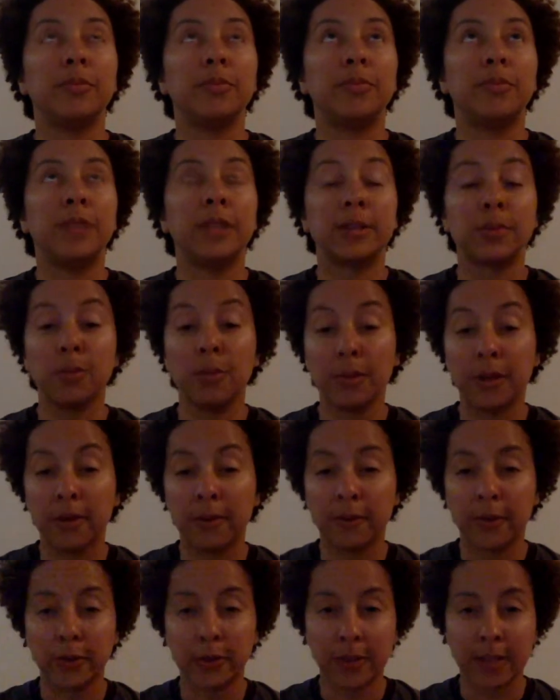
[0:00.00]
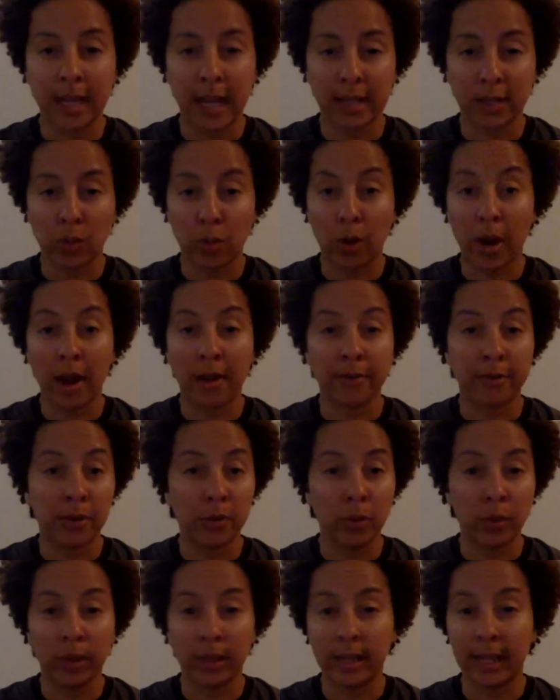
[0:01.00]
this will be the first test where
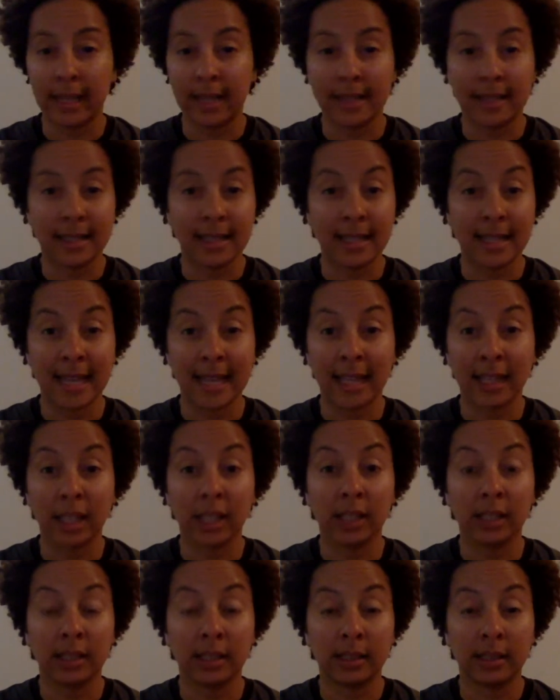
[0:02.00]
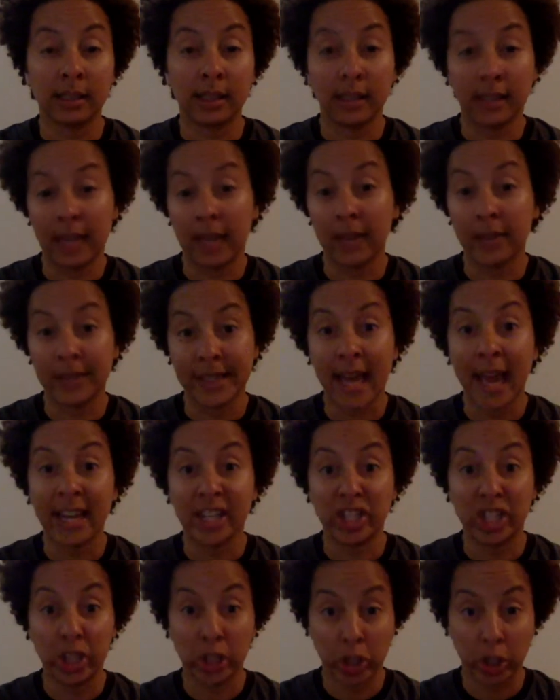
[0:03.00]
everyone gets to take the
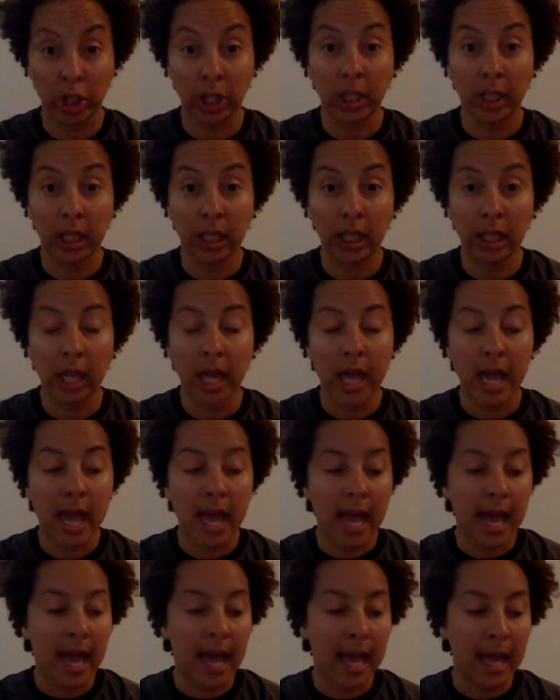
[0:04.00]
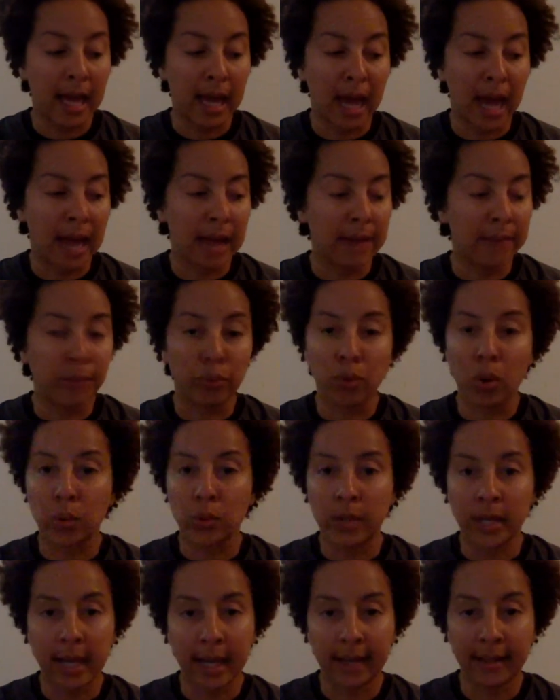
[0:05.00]
LSAT digitally. And I am pro
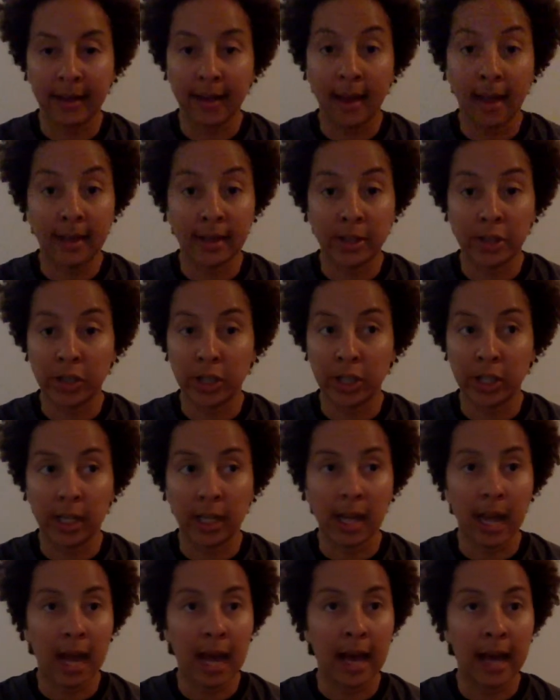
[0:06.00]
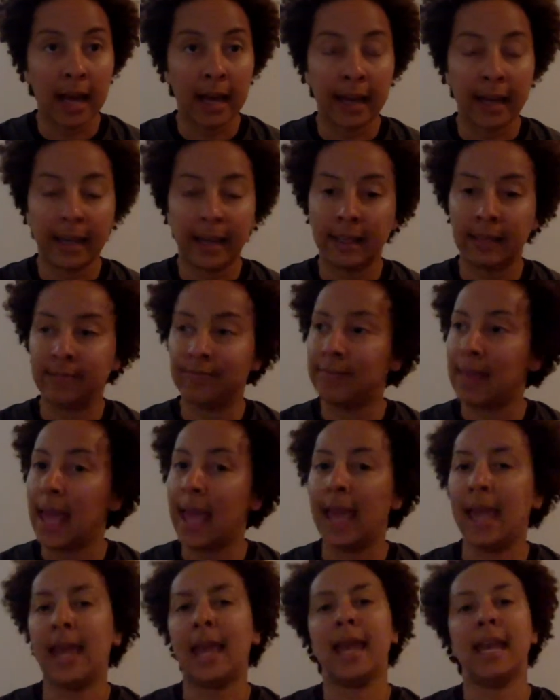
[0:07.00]
technology. I
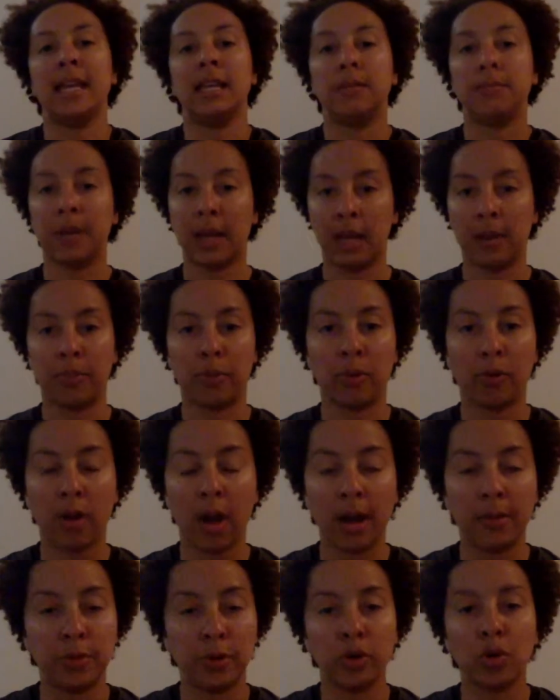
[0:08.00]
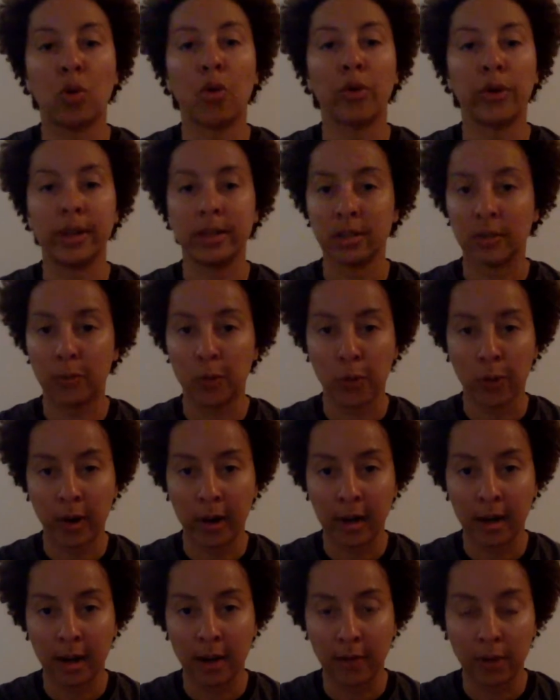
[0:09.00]
hate paper. I'm notorious for
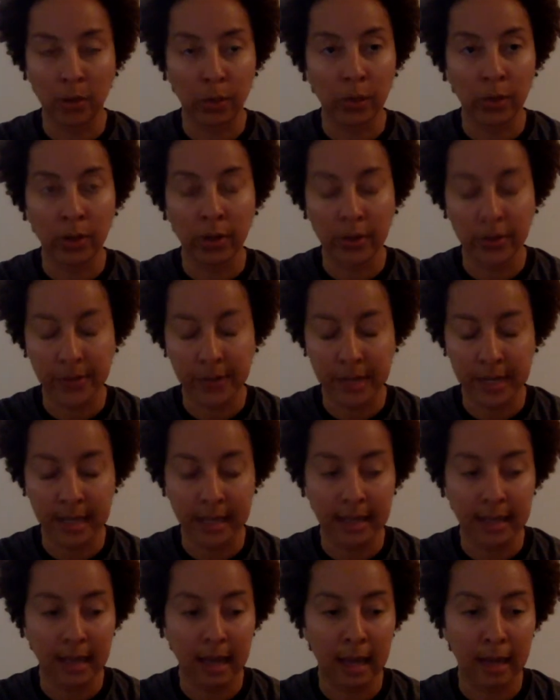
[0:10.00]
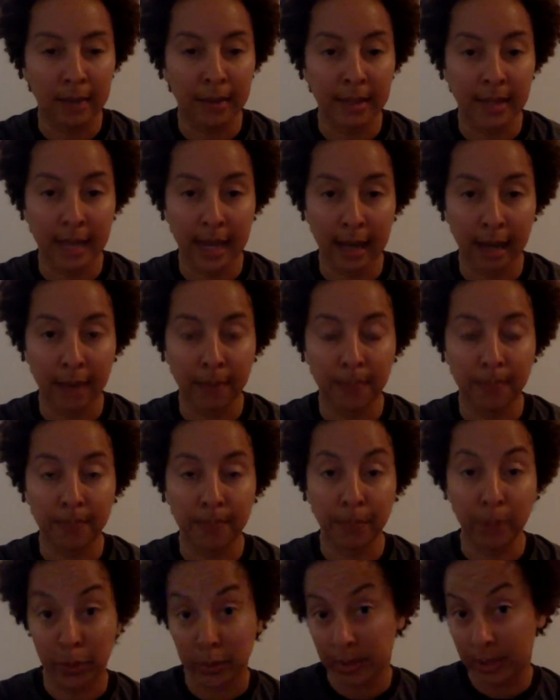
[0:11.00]
it. Everyone knows this. I am a tech
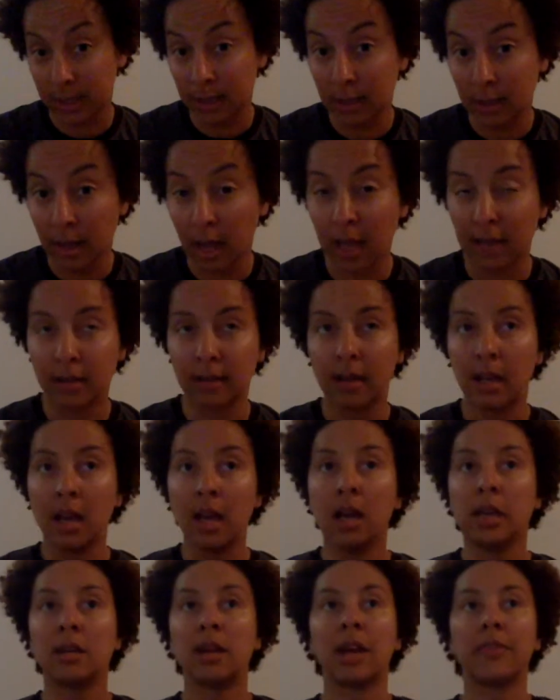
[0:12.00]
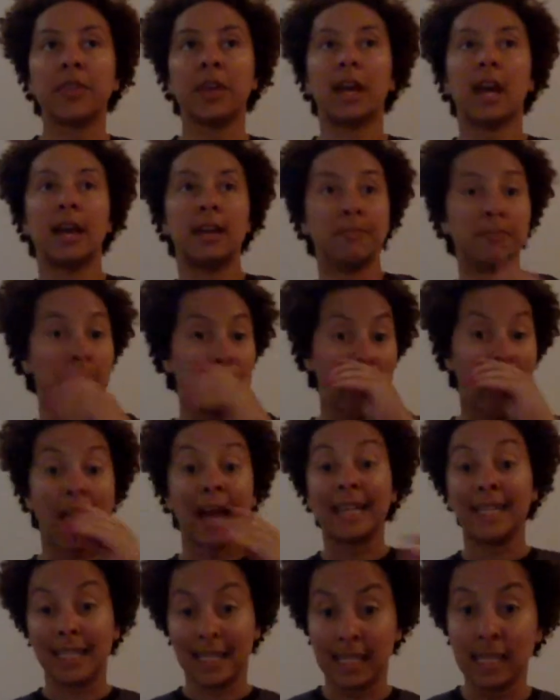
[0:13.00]
person. Not that I am an
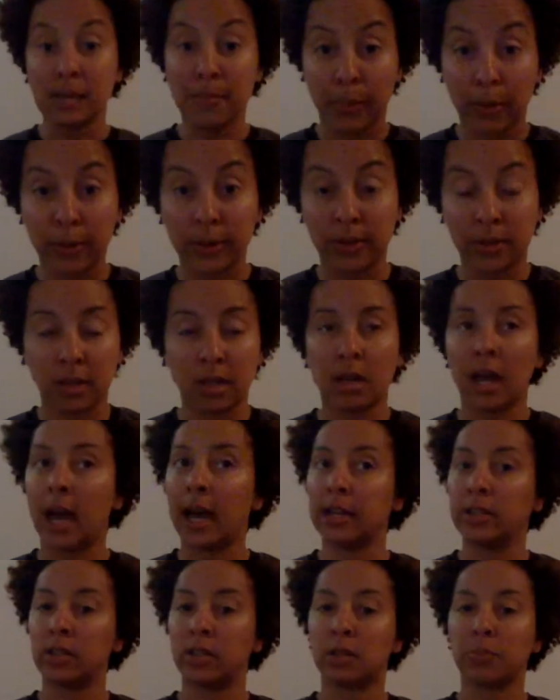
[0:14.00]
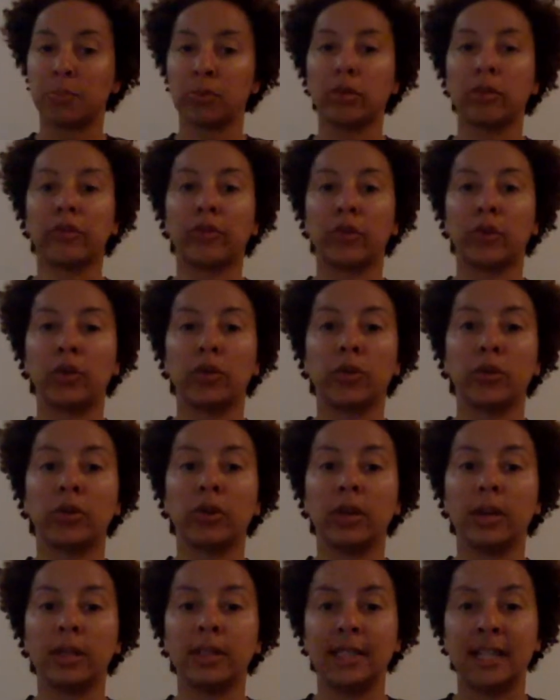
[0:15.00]
IT person. I just prefer
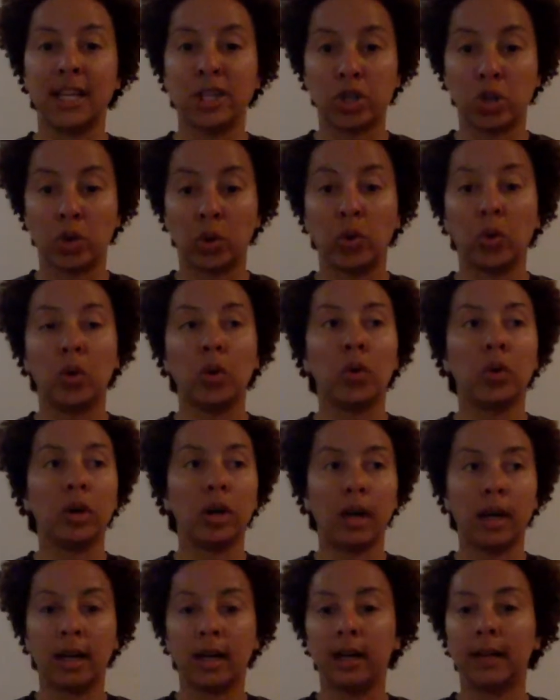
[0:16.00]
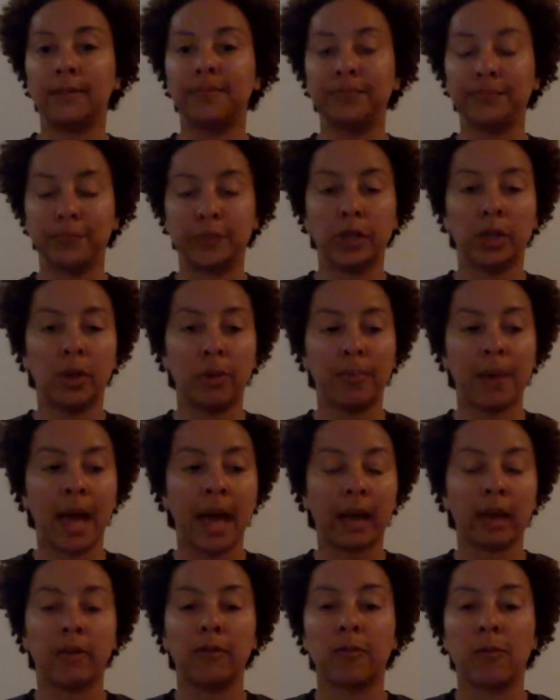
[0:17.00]
digital,
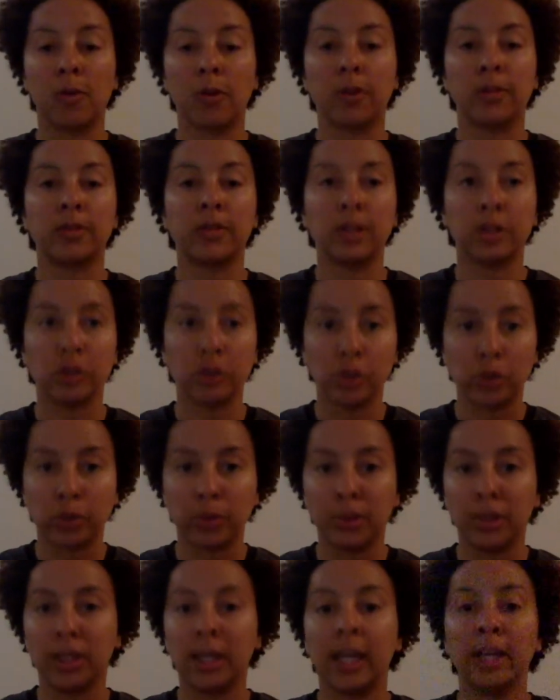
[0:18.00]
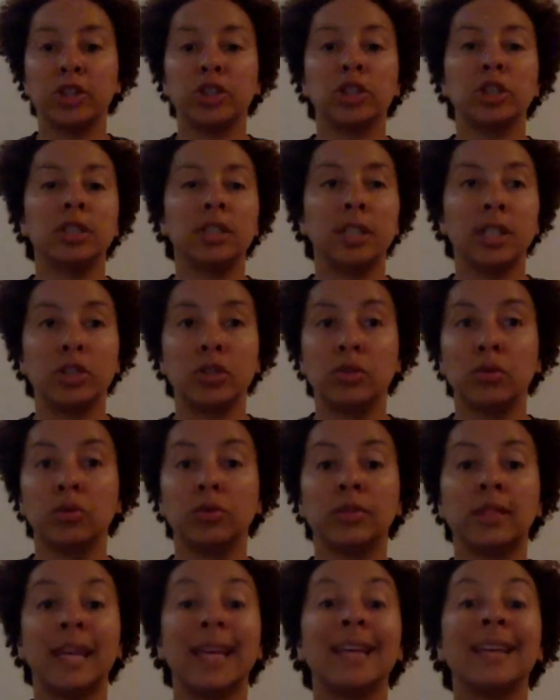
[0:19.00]
back and forth, digital communication, digital
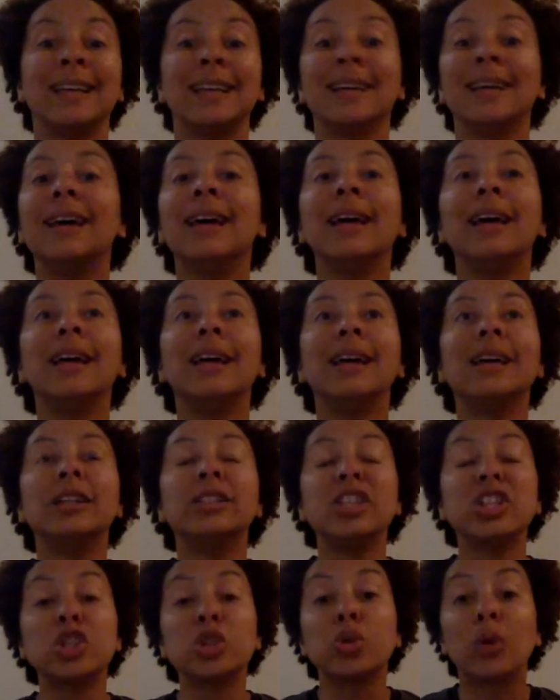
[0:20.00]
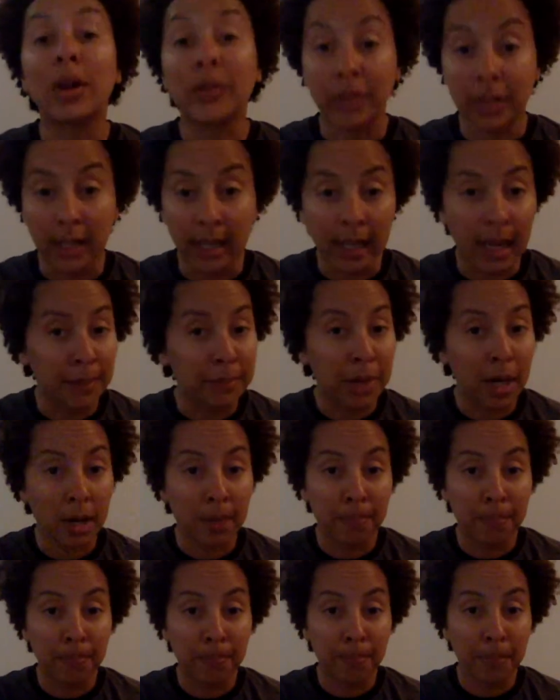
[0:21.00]
data, digital everything. I'm not
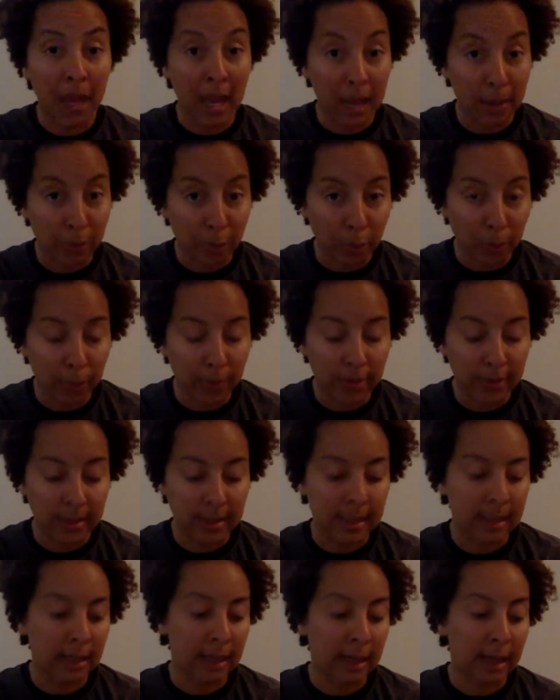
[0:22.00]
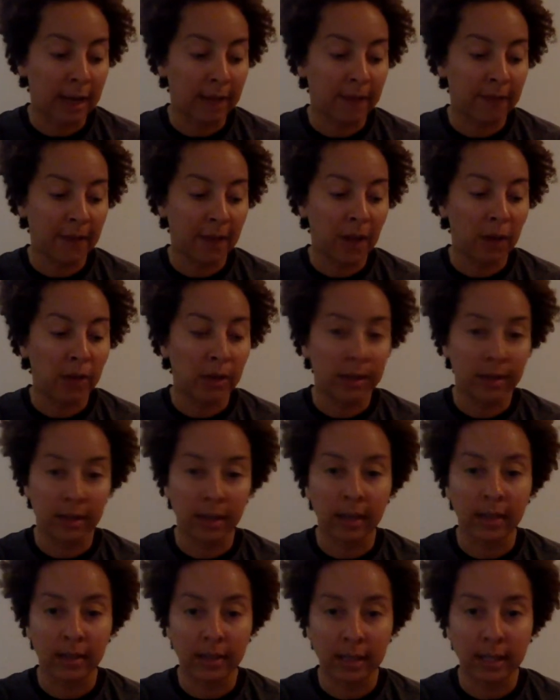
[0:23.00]
a paper person, and I found it.
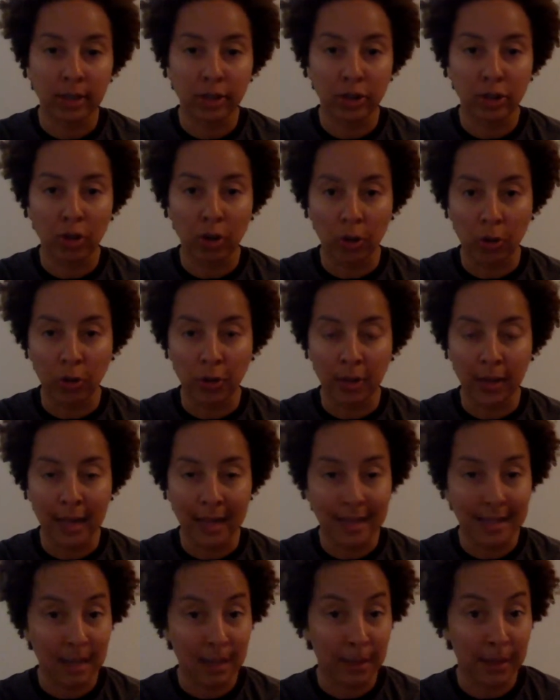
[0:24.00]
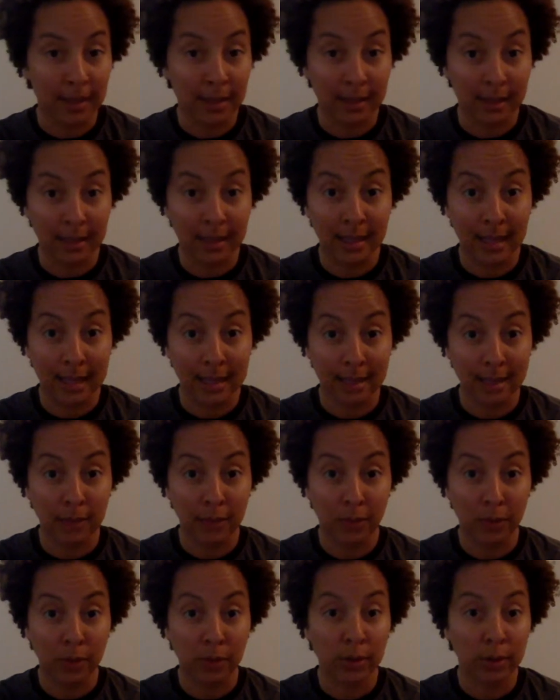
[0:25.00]
I did struggle the last time I took the test a
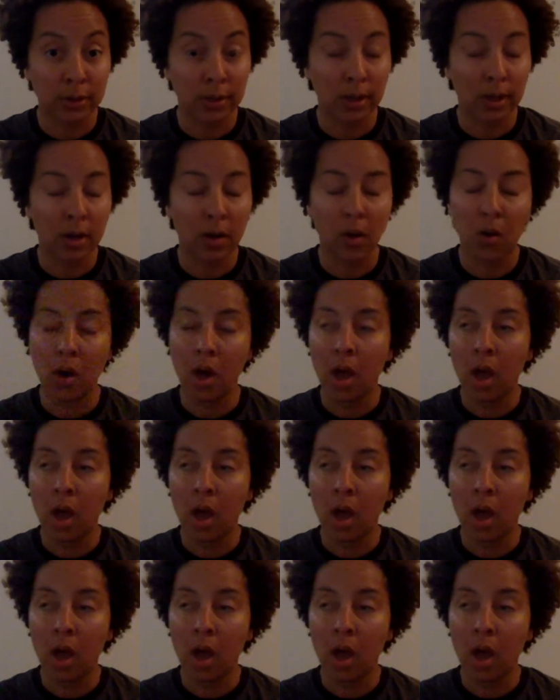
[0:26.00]
few years ago